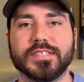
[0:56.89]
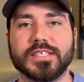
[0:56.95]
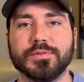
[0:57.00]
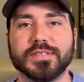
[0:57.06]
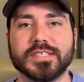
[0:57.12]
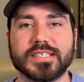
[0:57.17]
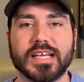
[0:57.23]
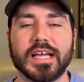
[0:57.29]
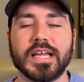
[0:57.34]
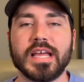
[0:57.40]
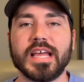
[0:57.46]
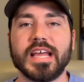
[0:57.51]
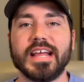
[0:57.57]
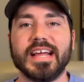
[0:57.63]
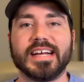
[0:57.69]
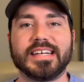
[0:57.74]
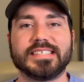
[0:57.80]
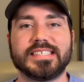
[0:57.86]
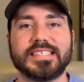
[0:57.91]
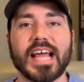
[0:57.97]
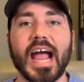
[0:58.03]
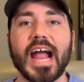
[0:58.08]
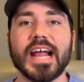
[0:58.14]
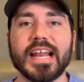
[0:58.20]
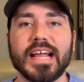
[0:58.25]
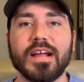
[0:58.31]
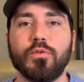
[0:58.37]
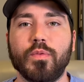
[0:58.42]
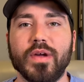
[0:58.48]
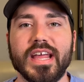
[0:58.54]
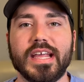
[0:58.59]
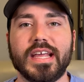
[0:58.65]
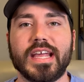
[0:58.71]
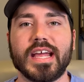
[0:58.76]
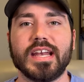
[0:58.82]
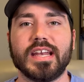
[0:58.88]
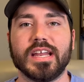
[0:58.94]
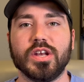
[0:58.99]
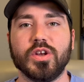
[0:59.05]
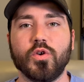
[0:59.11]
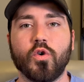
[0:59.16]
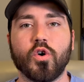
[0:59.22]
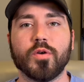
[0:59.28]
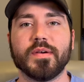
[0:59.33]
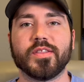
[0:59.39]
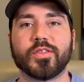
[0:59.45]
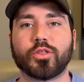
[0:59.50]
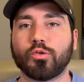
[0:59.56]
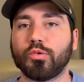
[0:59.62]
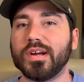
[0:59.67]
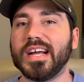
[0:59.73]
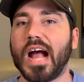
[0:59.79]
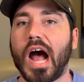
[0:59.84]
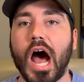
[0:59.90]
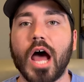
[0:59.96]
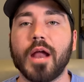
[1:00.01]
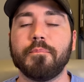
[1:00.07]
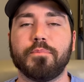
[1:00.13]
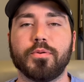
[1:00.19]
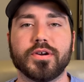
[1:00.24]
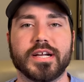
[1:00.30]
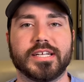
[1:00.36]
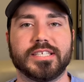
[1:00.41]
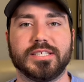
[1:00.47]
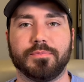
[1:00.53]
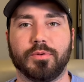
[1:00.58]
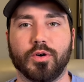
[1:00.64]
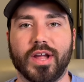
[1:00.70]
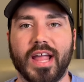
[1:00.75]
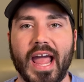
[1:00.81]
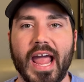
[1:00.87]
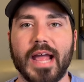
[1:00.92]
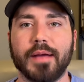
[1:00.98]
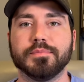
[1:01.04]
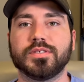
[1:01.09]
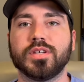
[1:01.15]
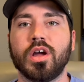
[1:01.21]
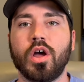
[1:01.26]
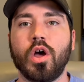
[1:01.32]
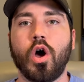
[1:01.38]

It was an exciting weekend in Norman. 3 unpredictable games.